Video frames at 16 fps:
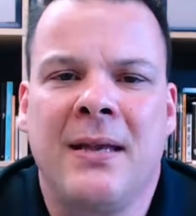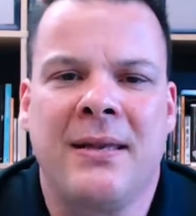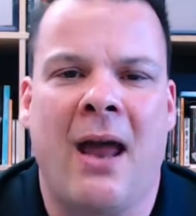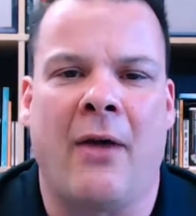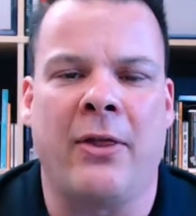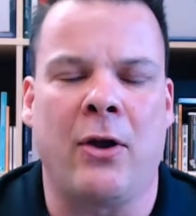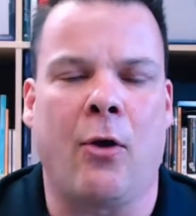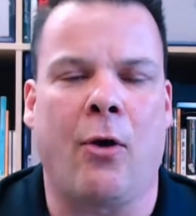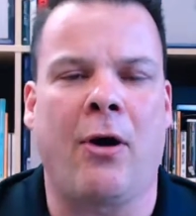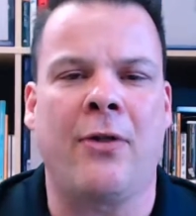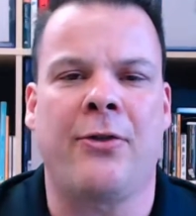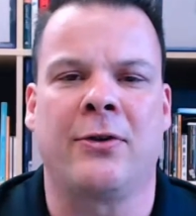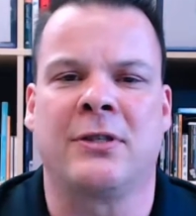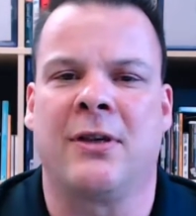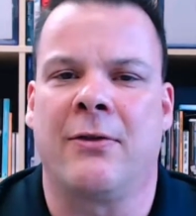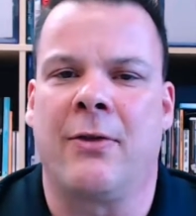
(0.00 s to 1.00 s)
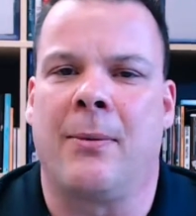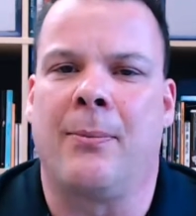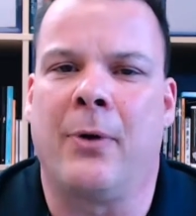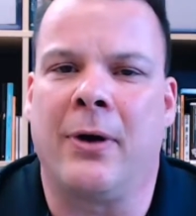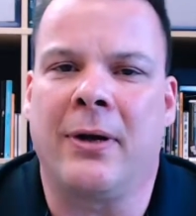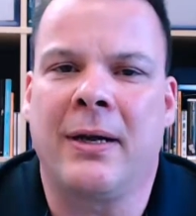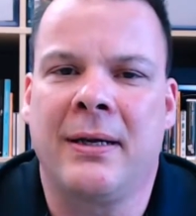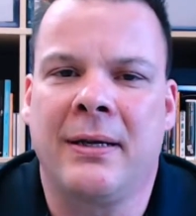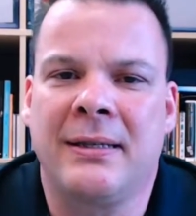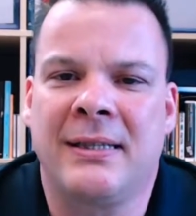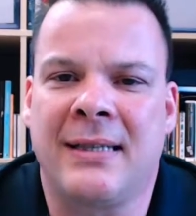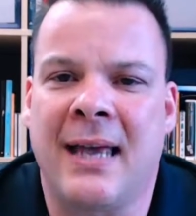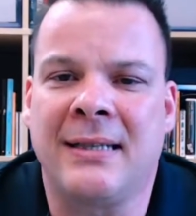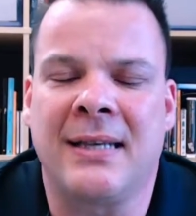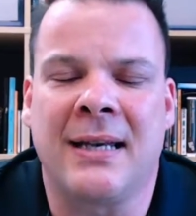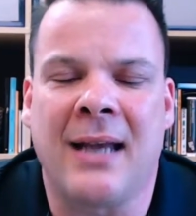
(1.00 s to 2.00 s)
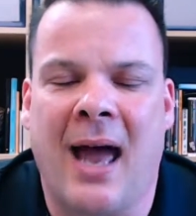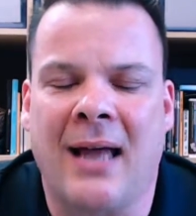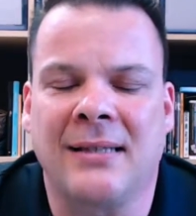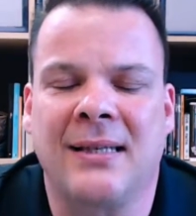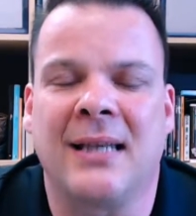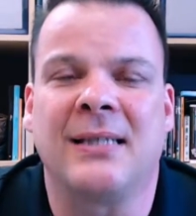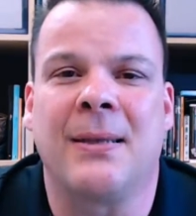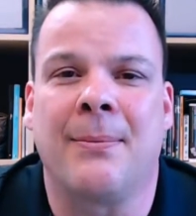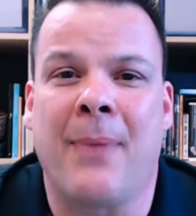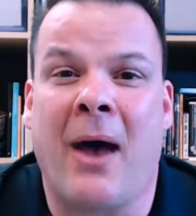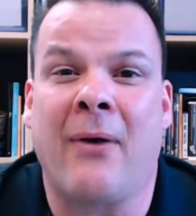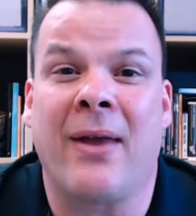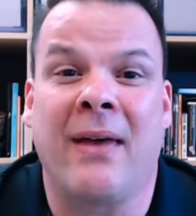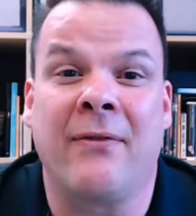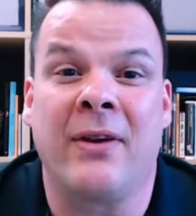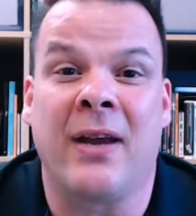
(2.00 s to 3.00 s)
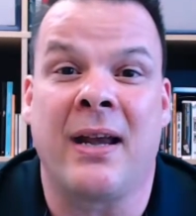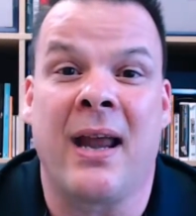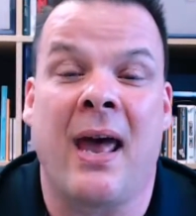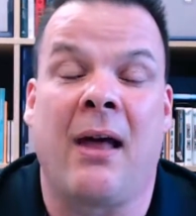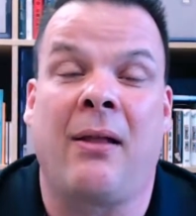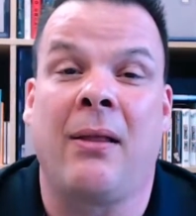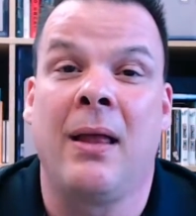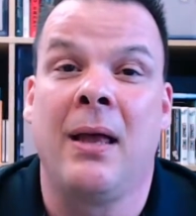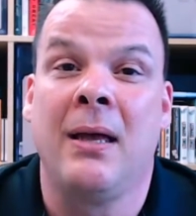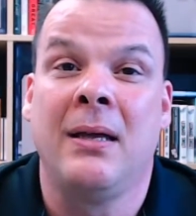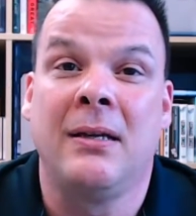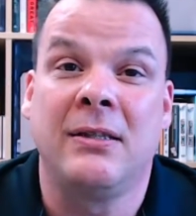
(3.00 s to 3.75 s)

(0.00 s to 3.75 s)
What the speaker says: Now, the authors of the book, Sense and Nonsense About Heaven and Hell,